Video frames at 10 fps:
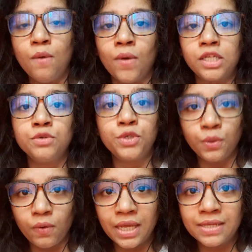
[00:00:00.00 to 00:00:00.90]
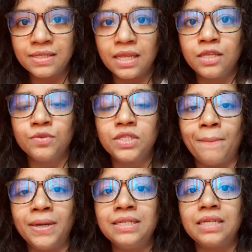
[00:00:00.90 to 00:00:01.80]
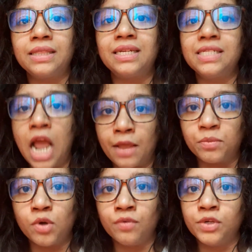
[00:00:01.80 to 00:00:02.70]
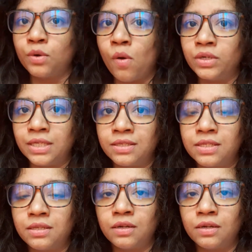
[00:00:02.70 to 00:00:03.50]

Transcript: What you do is you separate the type of your contents.